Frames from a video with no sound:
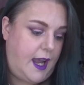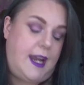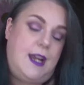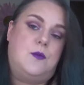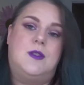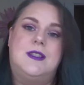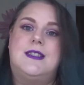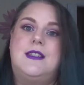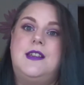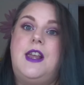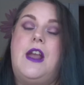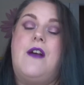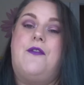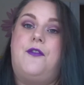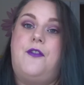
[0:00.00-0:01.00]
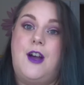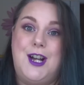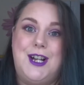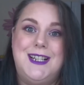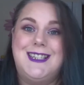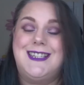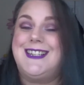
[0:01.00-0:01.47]
It was the
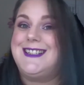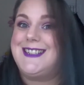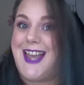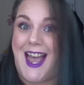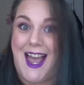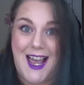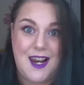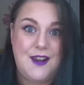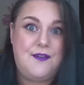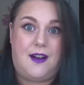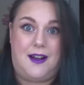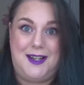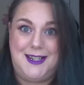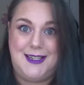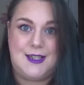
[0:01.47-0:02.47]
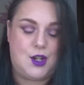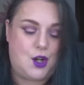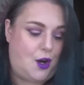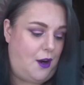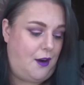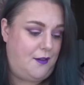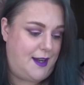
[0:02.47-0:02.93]
first televised
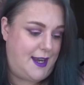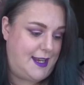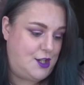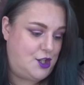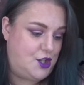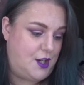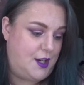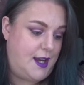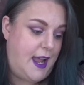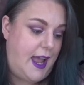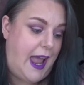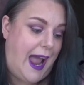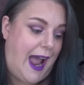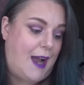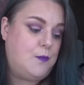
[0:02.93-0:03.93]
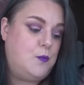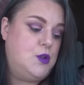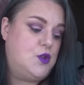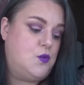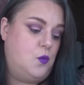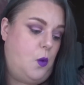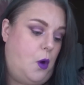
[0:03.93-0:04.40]
coronation and
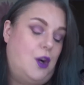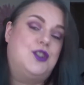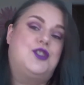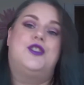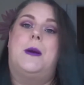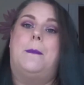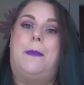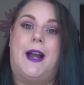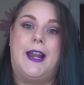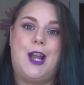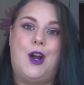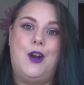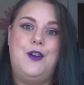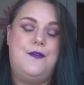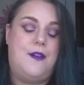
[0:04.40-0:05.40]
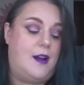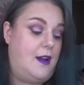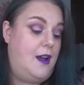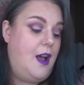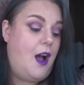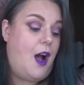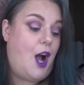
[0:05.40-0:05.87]
was watched by over
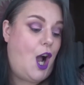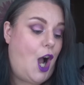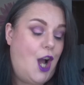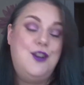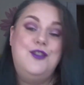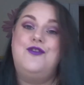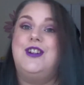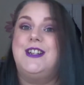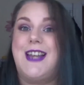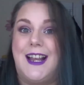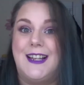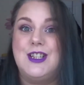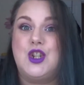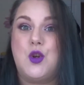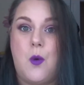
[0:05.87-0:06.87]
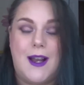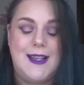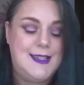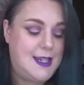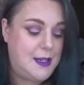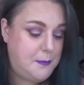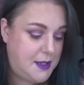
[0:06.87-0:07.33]

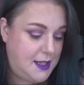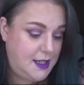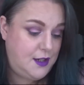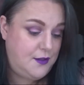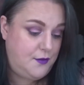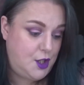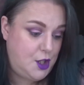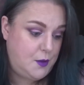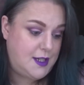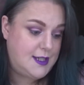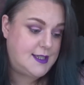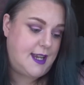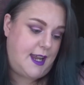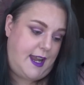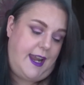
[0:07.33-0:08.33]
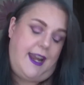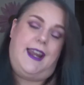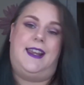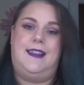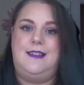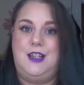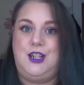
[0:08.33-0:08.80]
120 million viewers
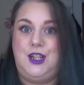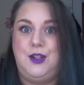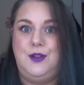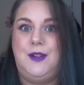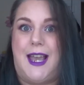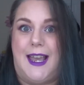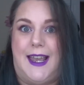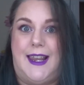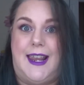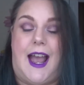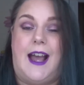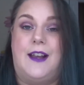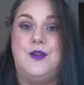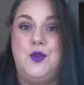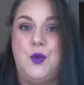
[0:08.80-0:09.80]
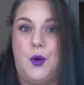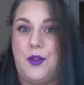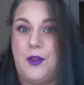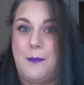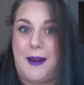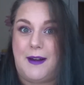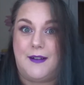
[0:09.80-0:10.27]
in the UK and
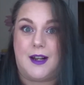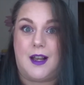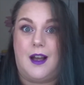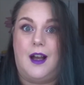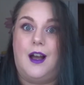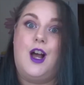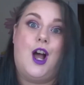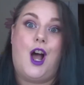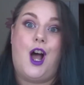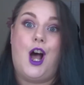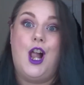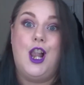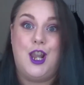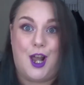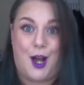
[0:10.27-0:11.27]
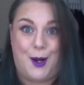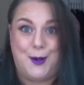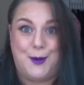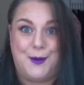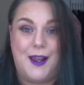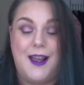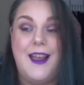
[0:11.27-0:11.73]
North America
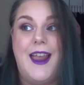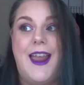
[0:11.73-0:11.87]
alone.